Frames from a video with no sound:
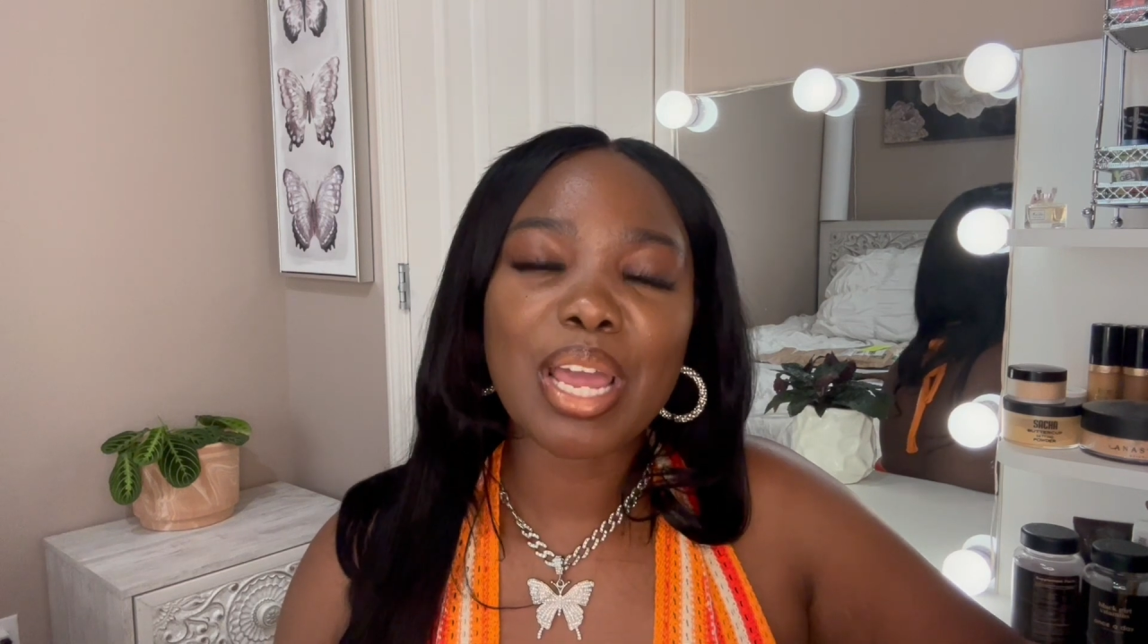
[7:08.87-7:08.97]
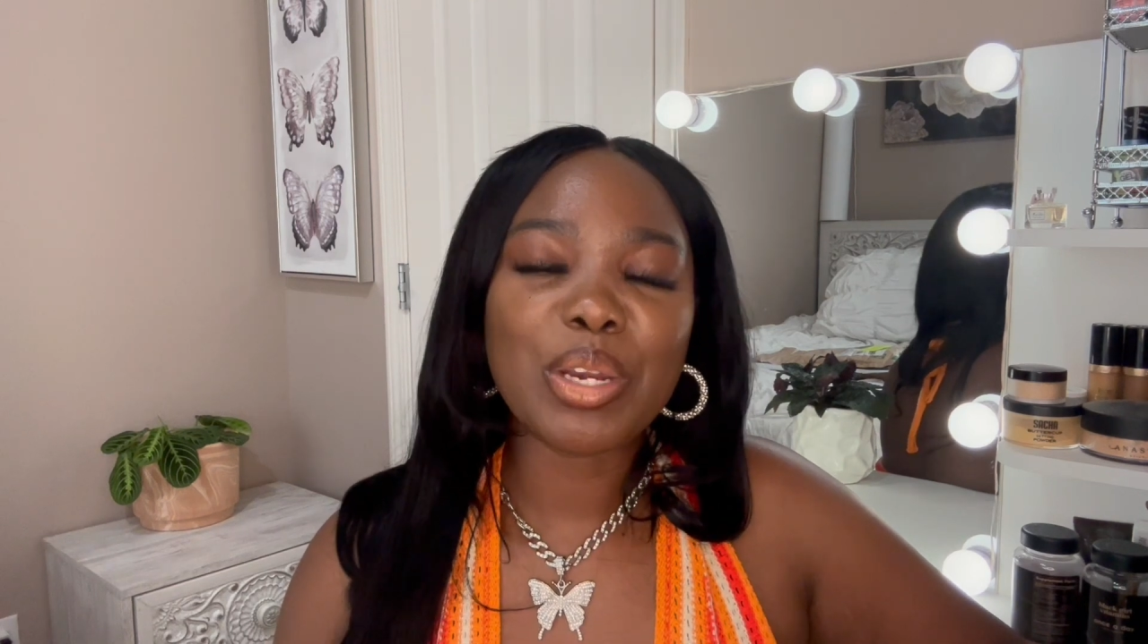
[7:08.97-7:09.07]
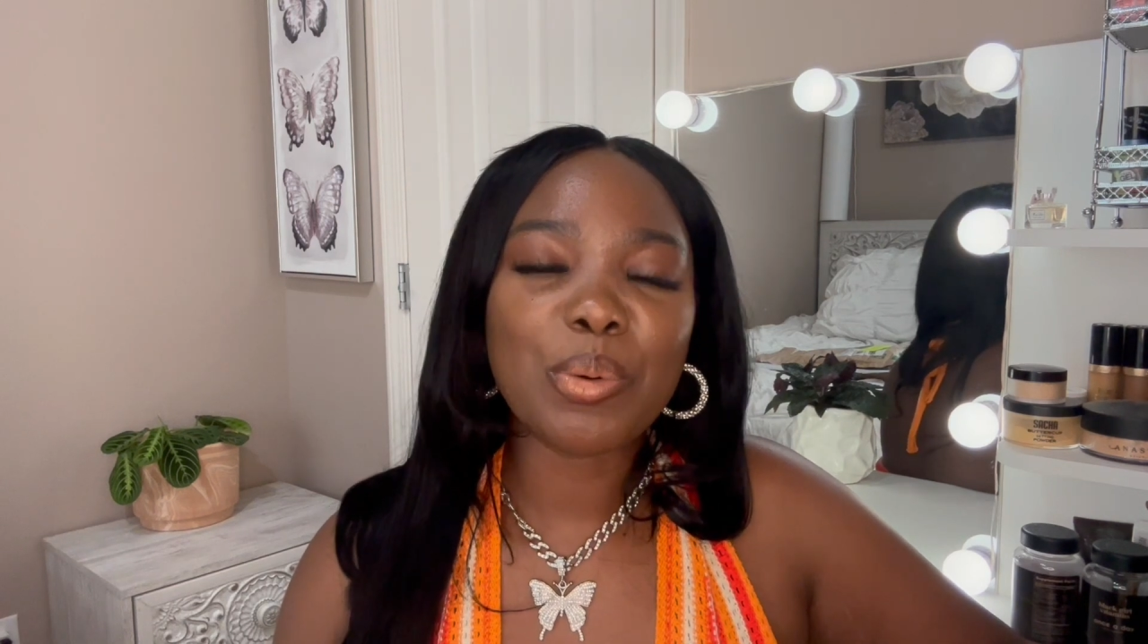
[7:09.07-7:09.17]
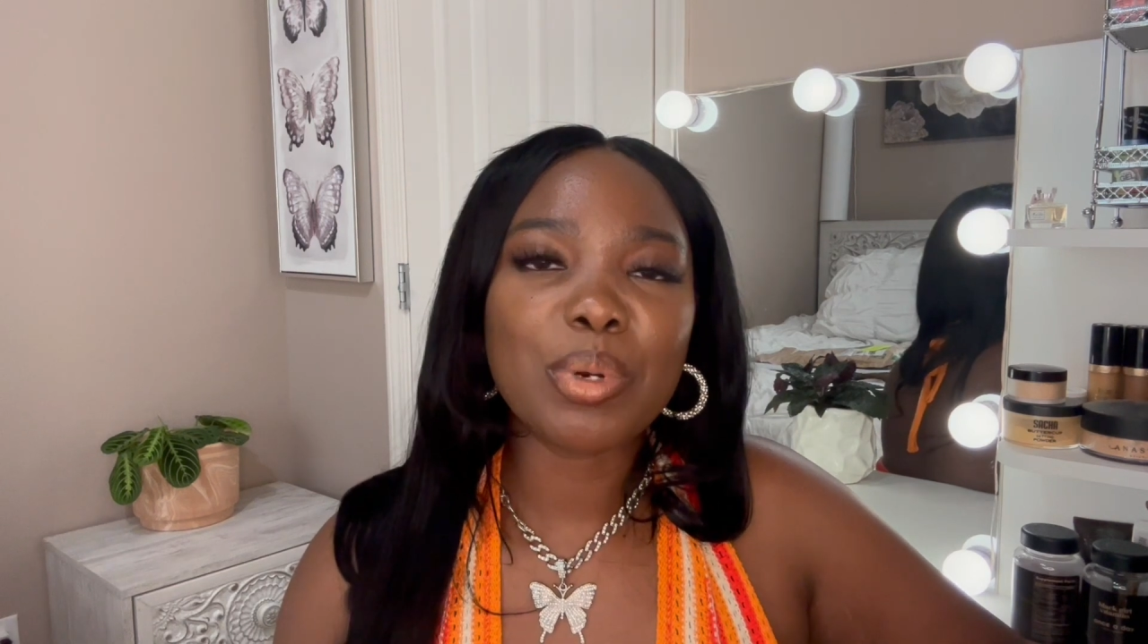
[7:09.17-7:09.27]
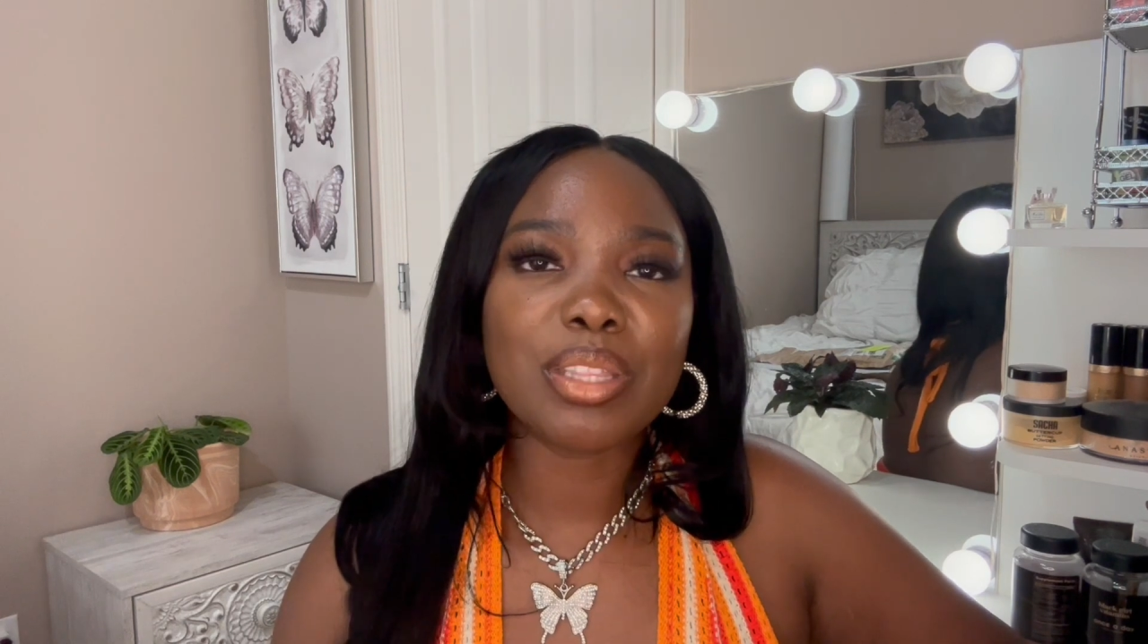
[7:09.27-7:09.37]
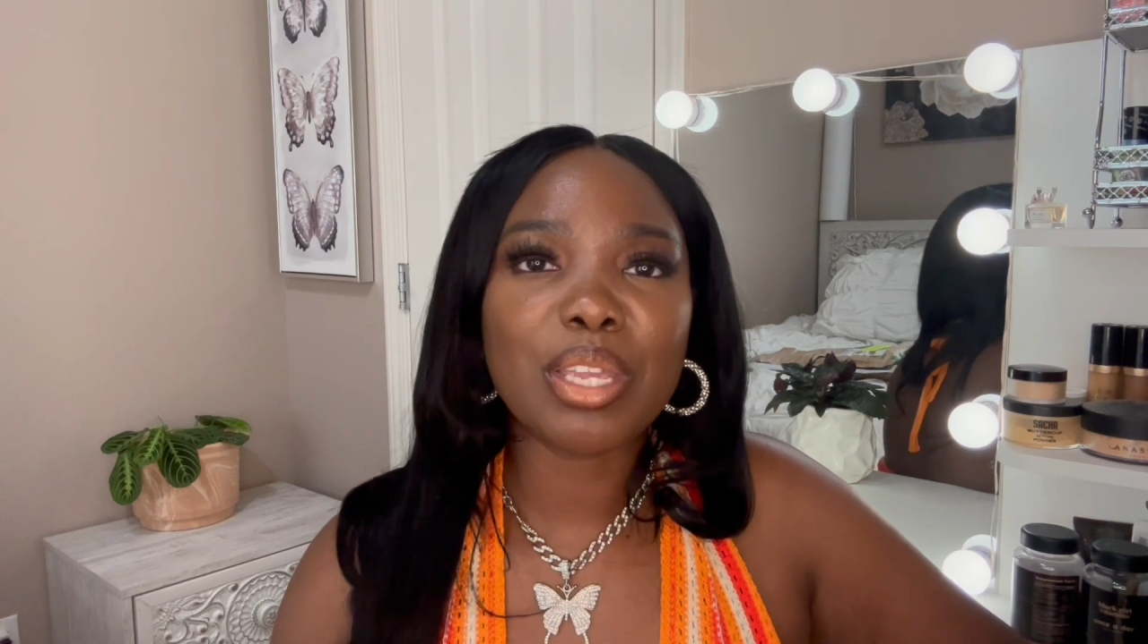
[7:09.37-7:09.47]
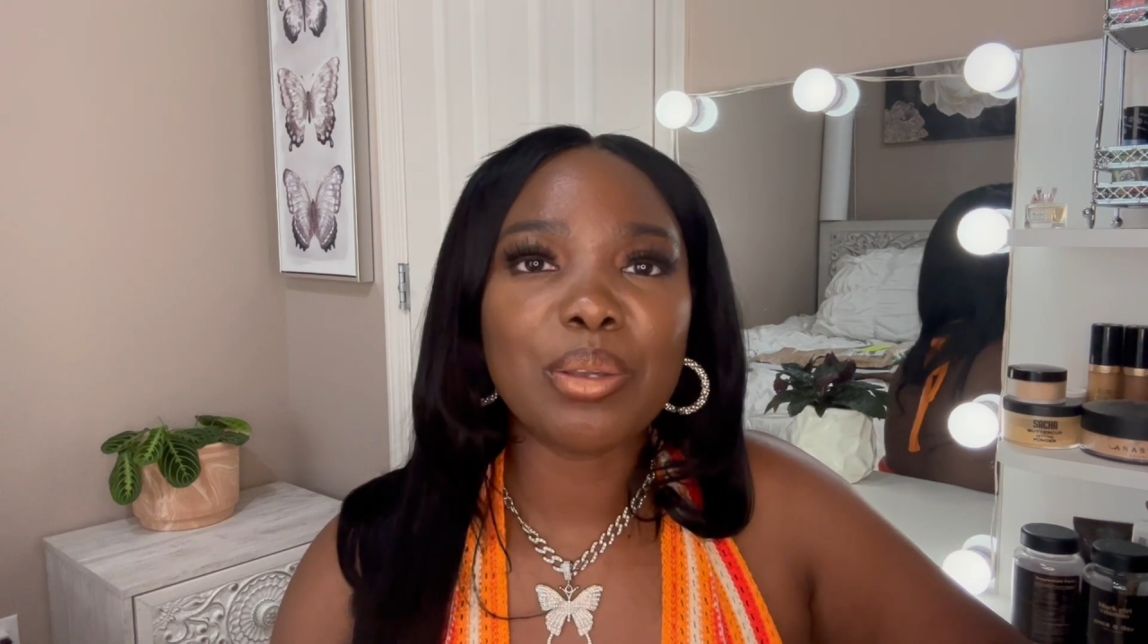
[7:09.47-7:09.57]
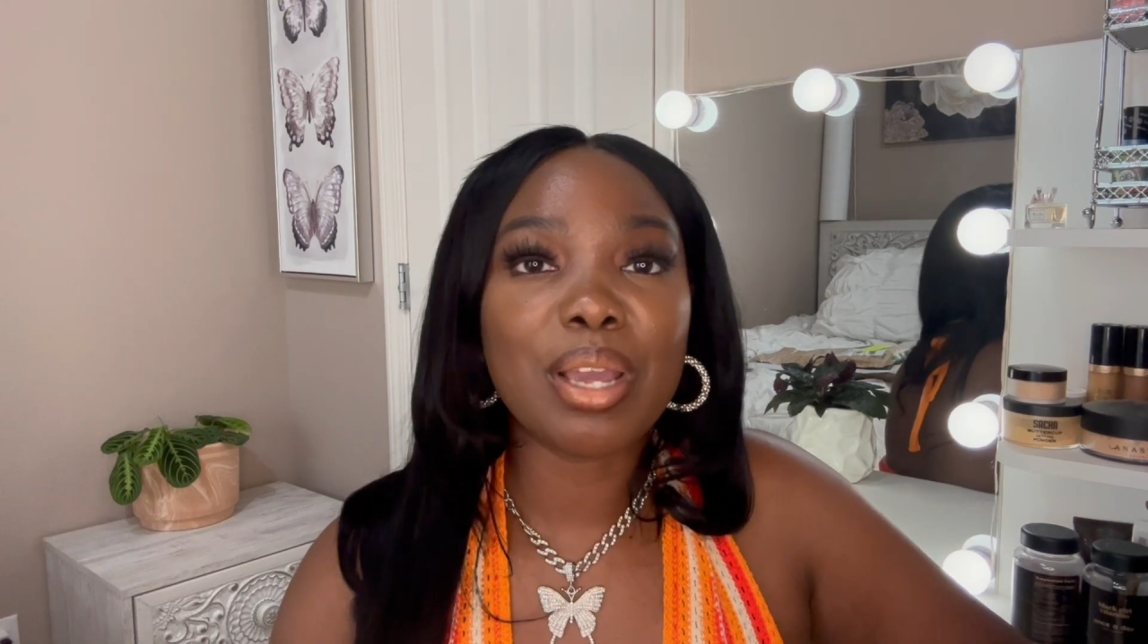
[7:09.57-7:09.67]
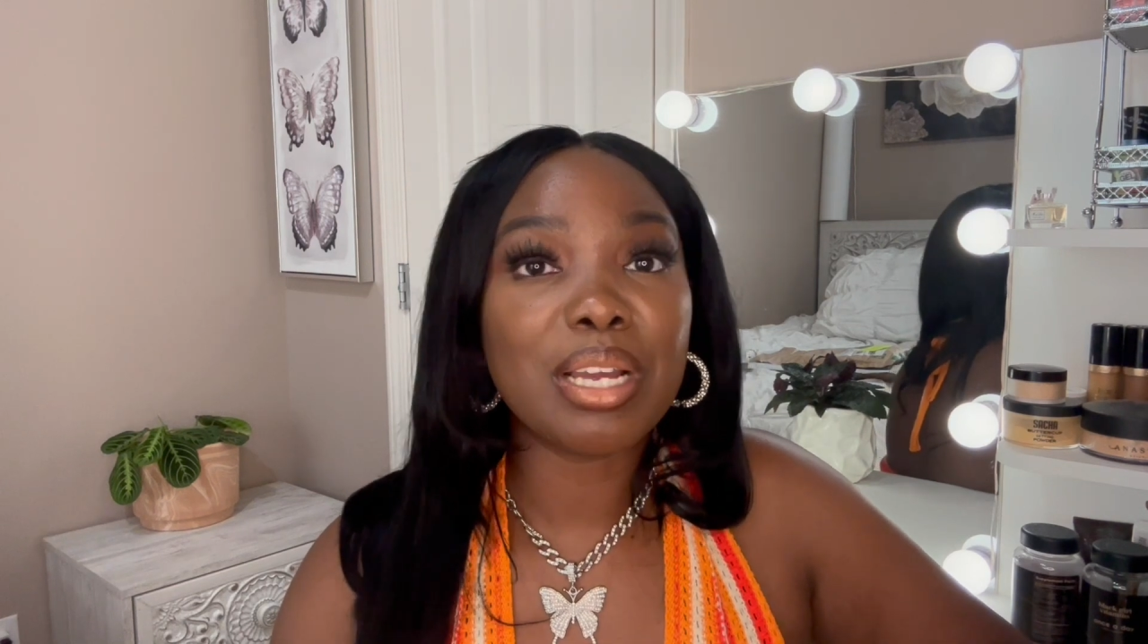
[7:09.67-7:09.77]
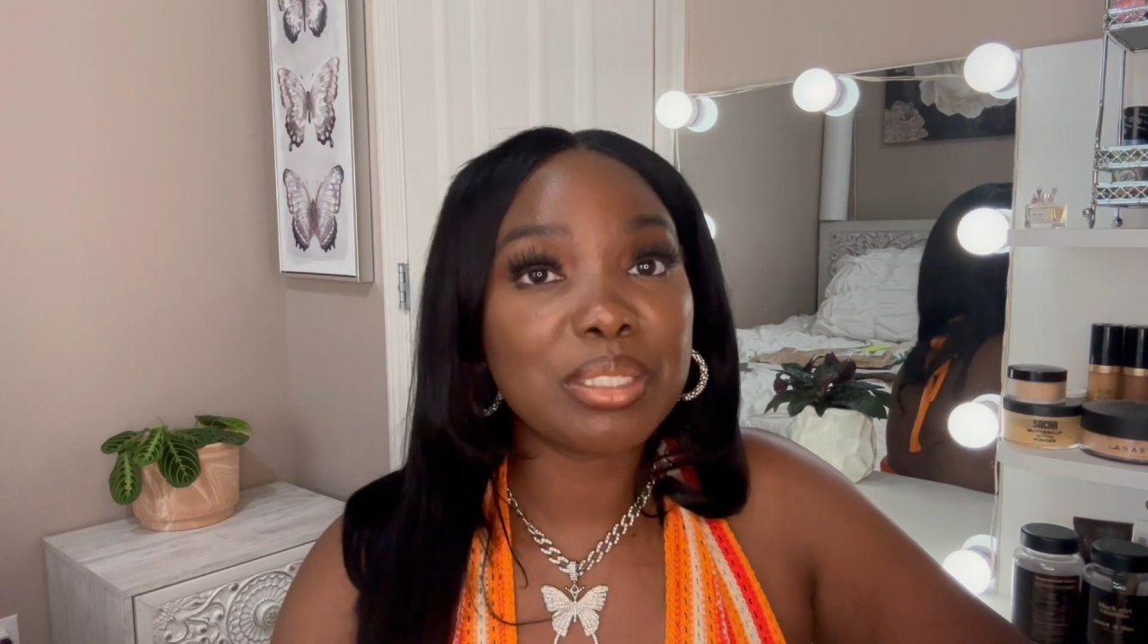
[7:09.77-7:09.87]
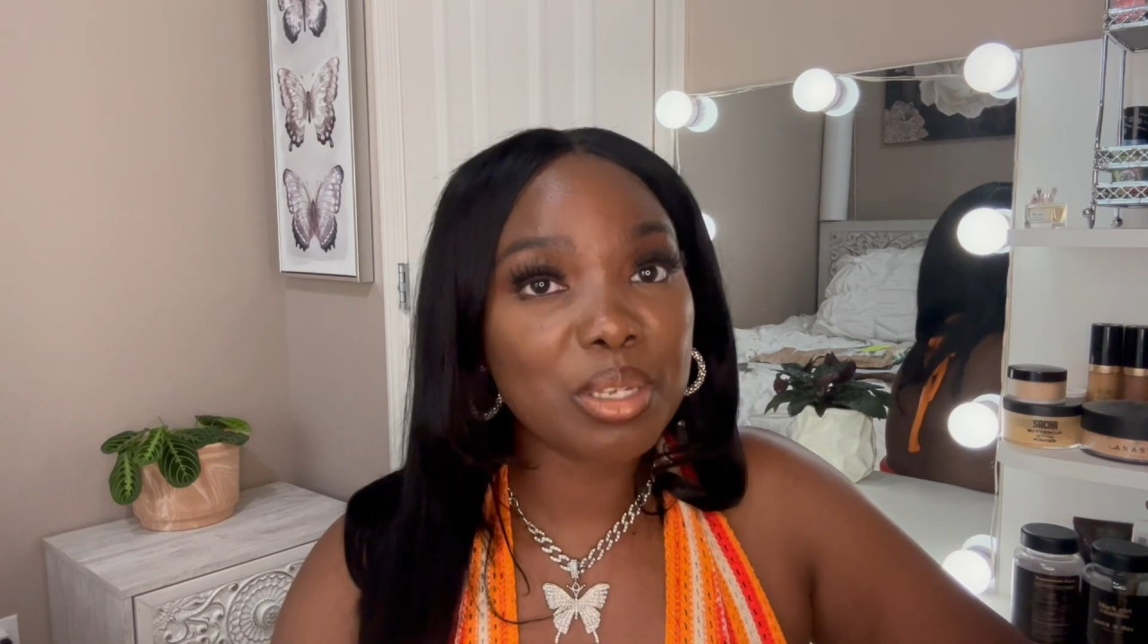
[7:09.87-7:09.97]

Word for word: I do want to thank you guys